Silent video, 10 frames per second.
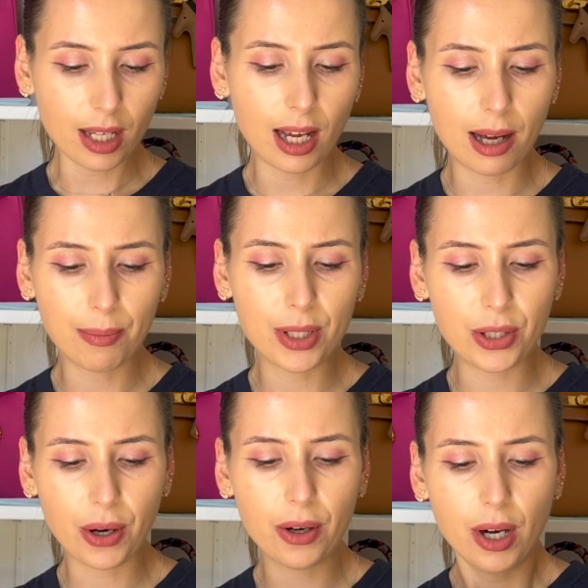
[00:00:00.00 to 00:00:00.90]
Um,
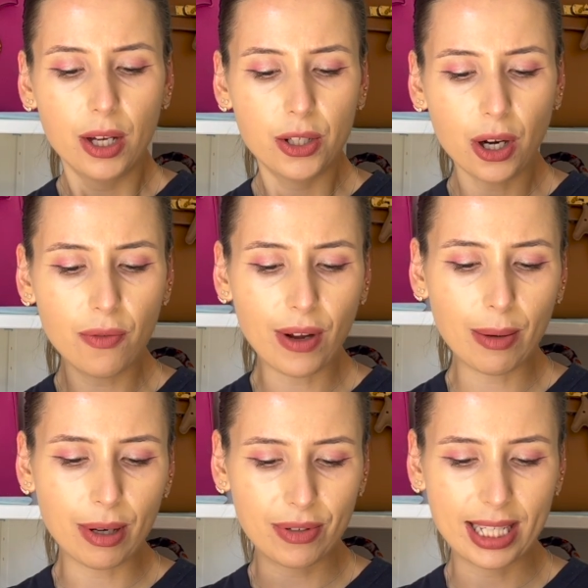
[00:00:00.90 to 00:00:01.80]
so, so far
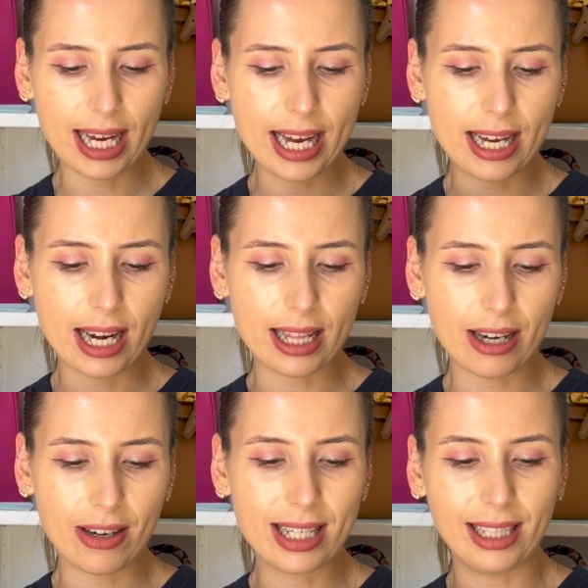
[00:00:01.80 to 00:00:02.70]
we've seen
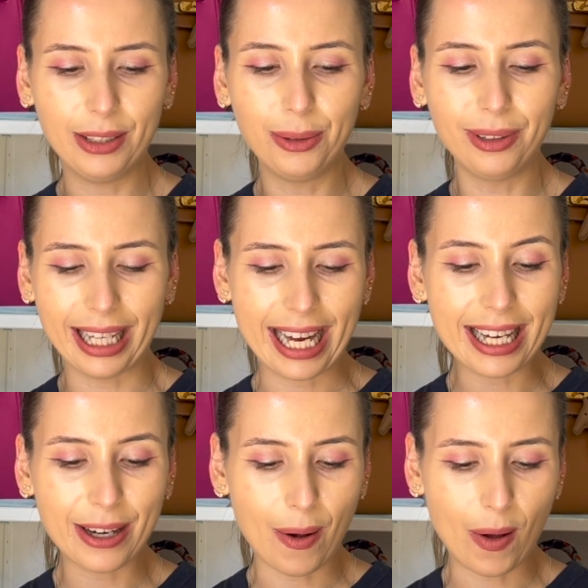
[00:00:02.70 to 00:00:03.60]
there is a little
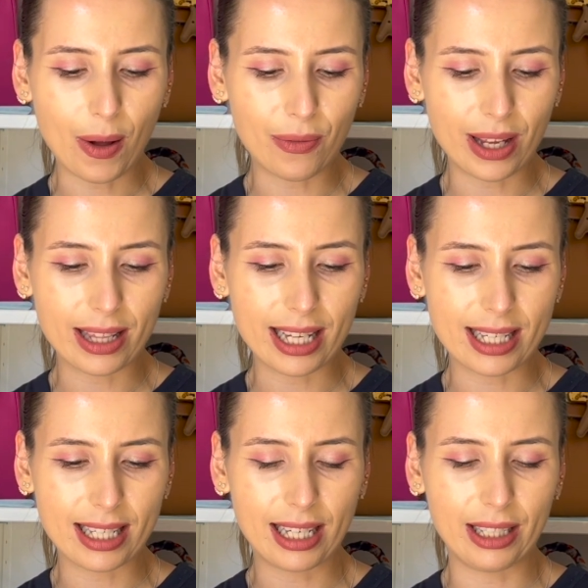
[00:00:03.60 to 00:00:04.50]
leak of
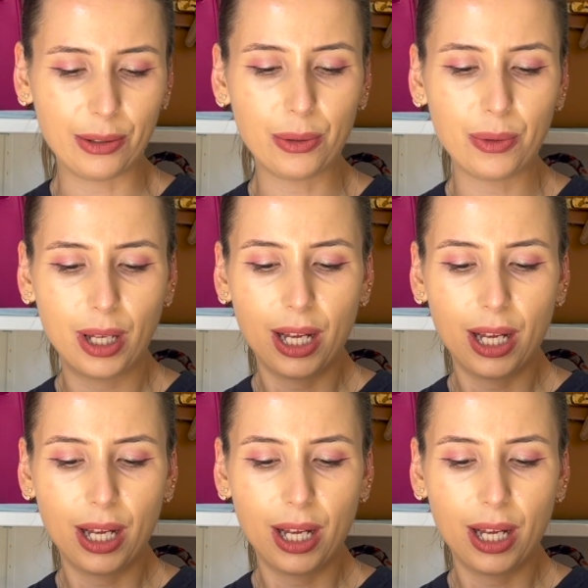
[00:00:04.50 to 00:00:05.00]
this little